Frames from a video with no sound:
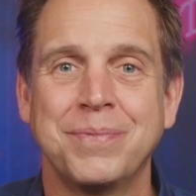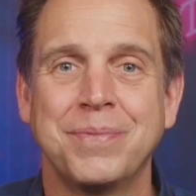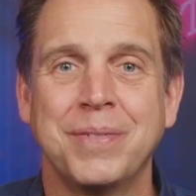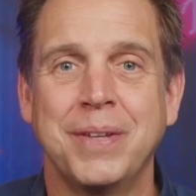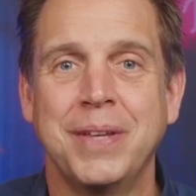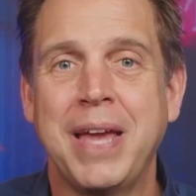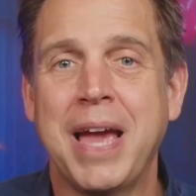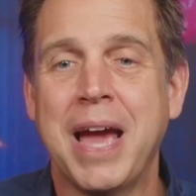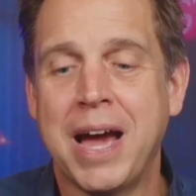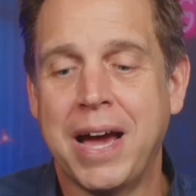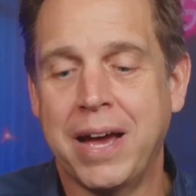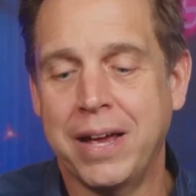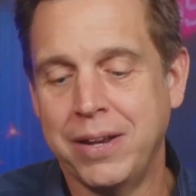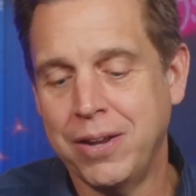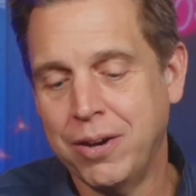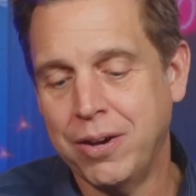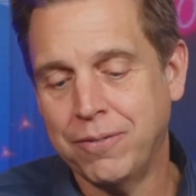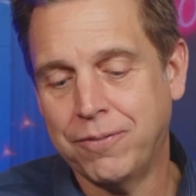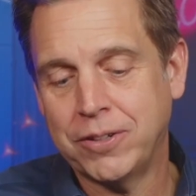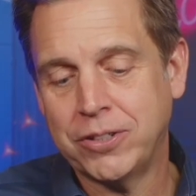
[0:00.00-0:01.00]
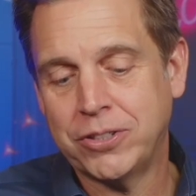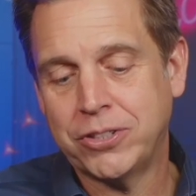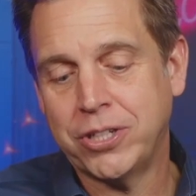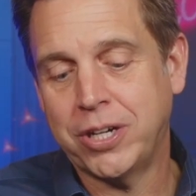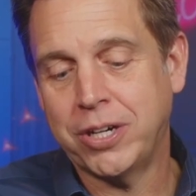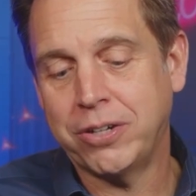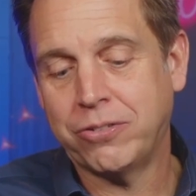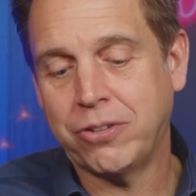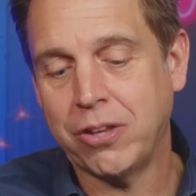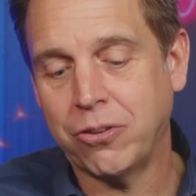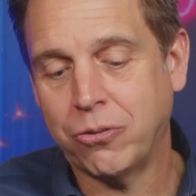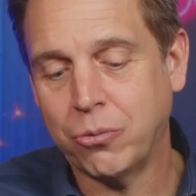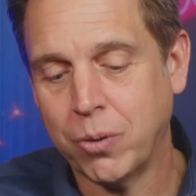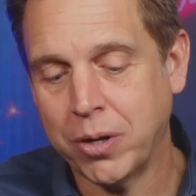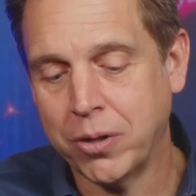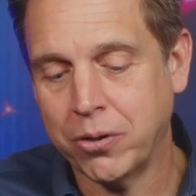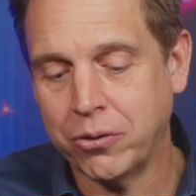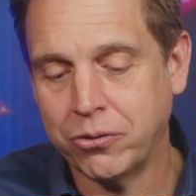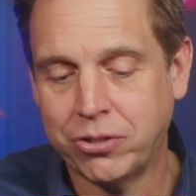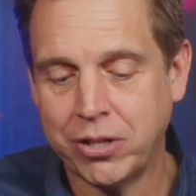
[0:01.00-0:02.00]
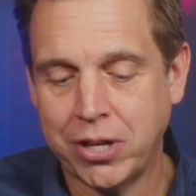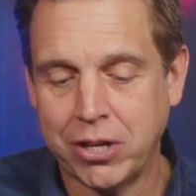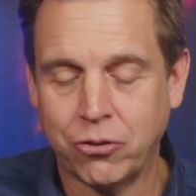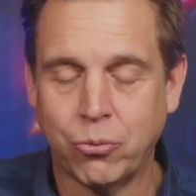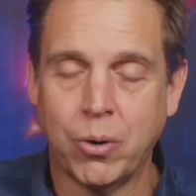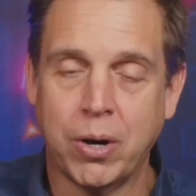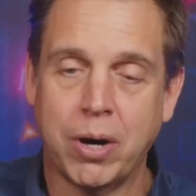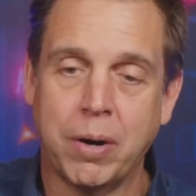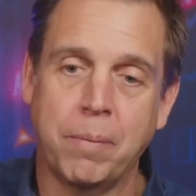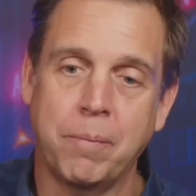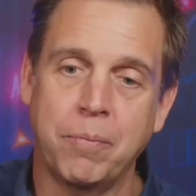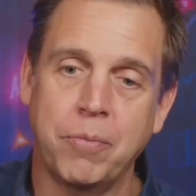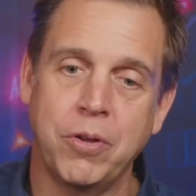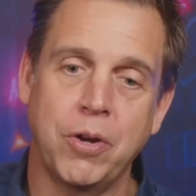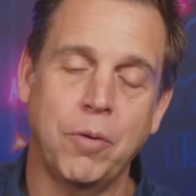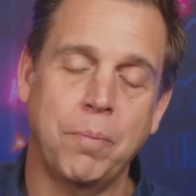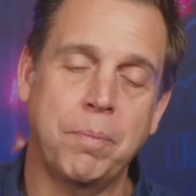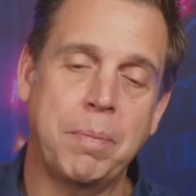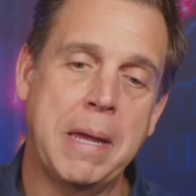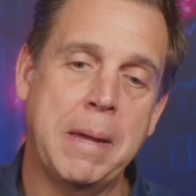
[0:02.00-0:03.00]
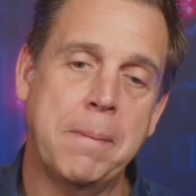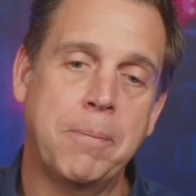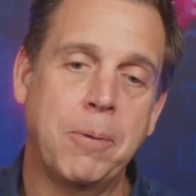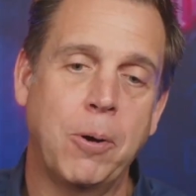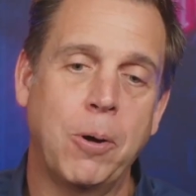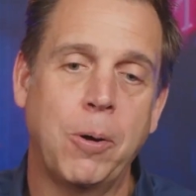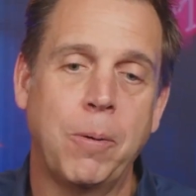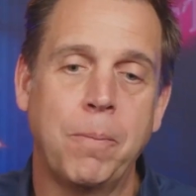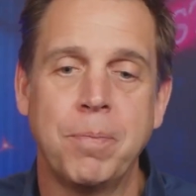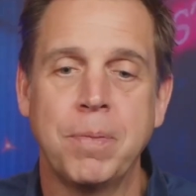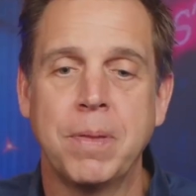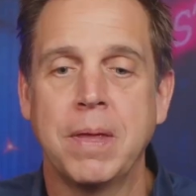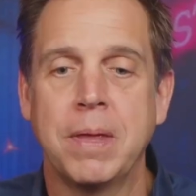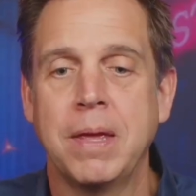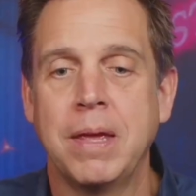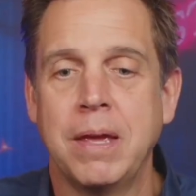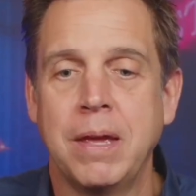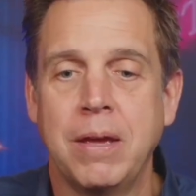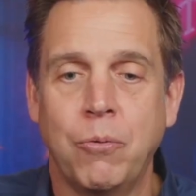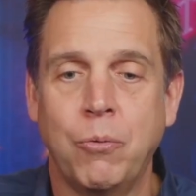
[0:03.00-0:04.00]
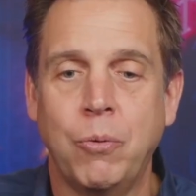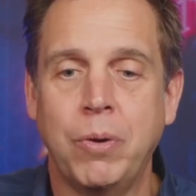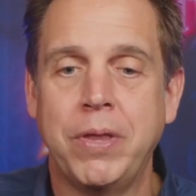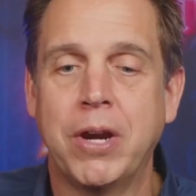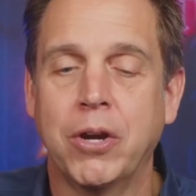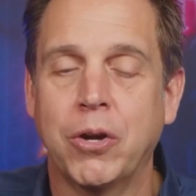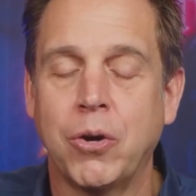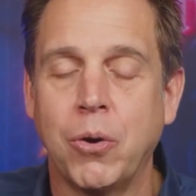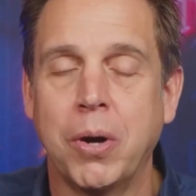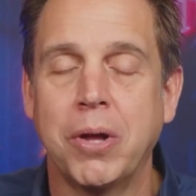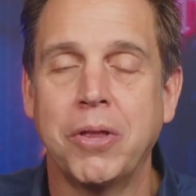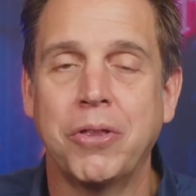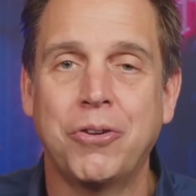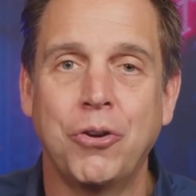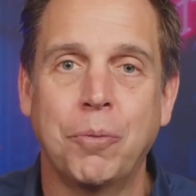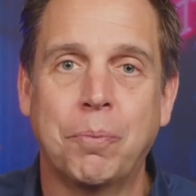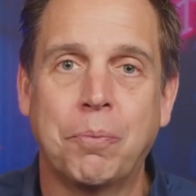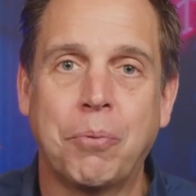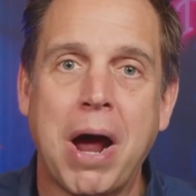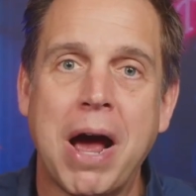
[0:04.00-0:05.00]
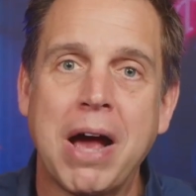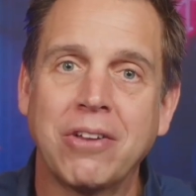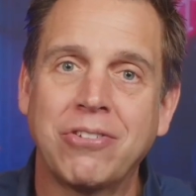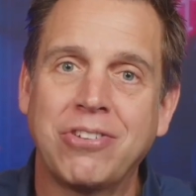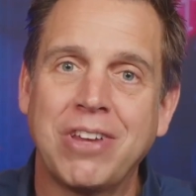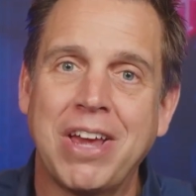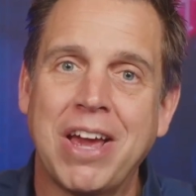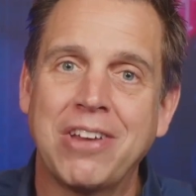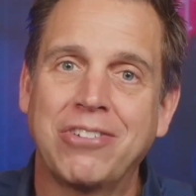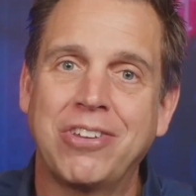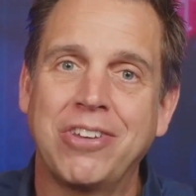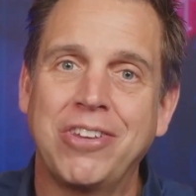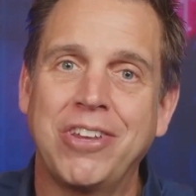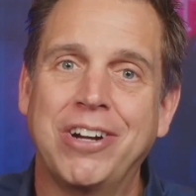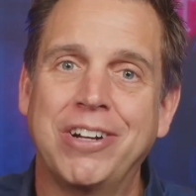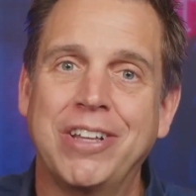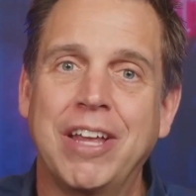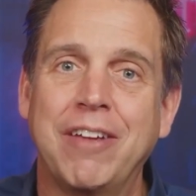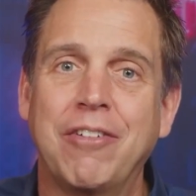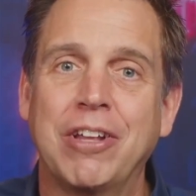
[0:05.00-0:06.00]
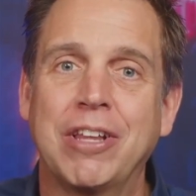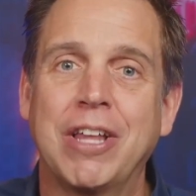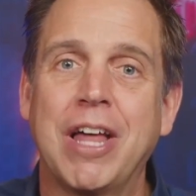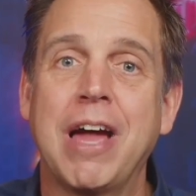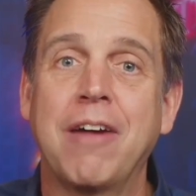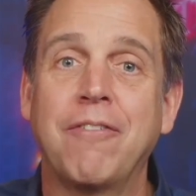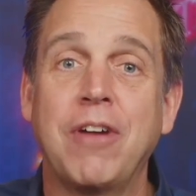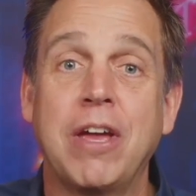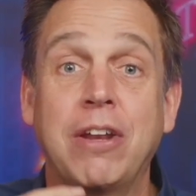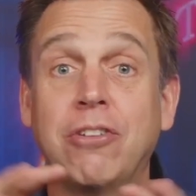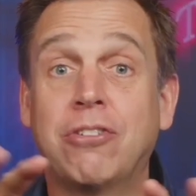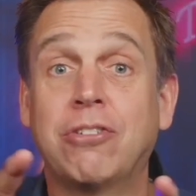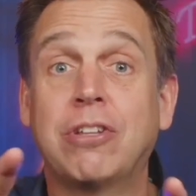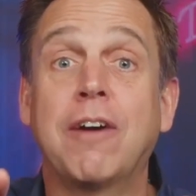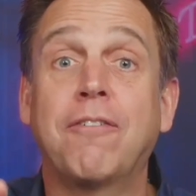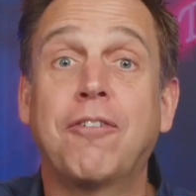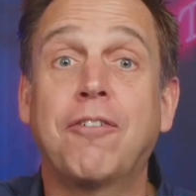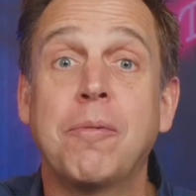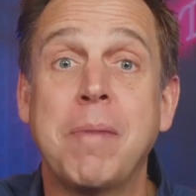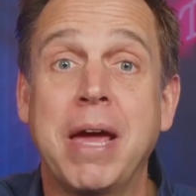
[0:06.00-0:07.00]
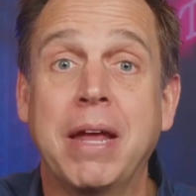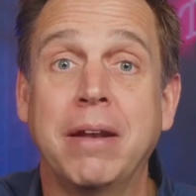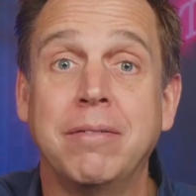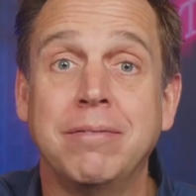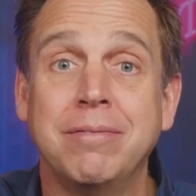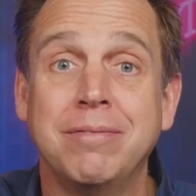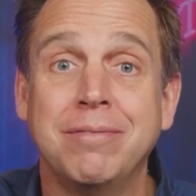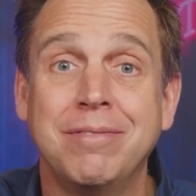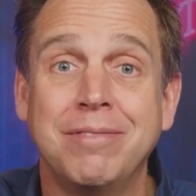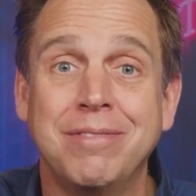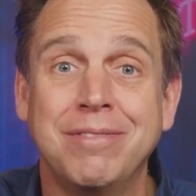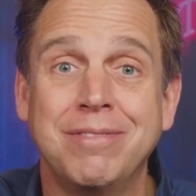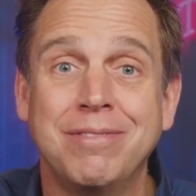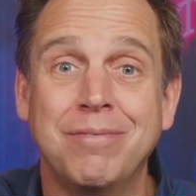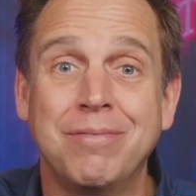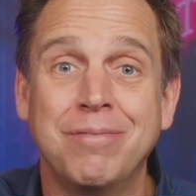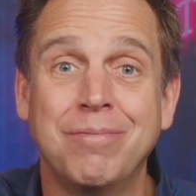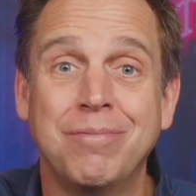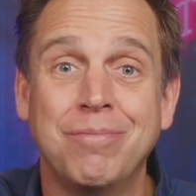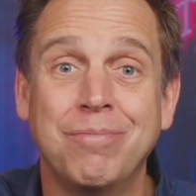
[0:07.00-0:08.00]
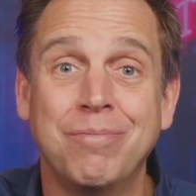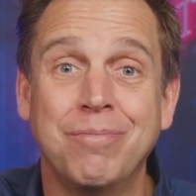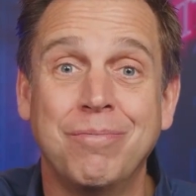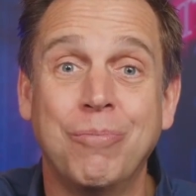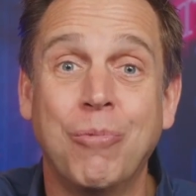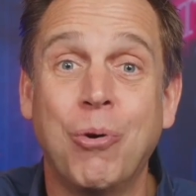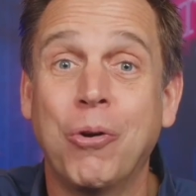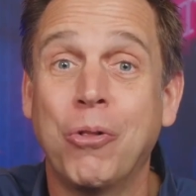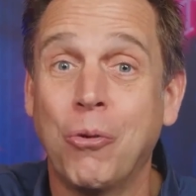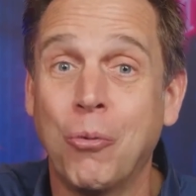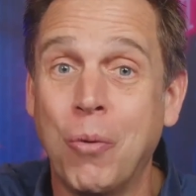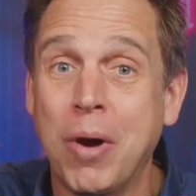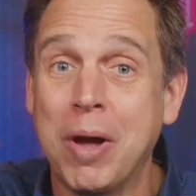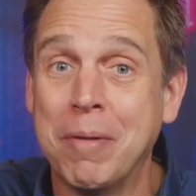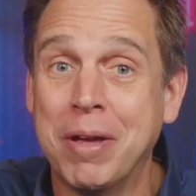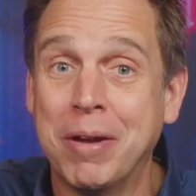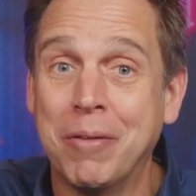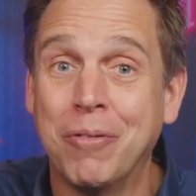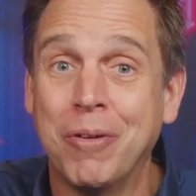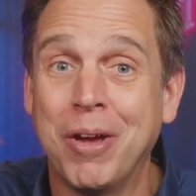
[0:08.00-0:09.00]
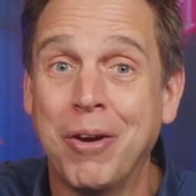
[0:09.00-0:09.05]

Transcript: Yeah, no, for sure. It's one of those things where, people, when they're going through a process and they're living life, and it's tough for men more than women.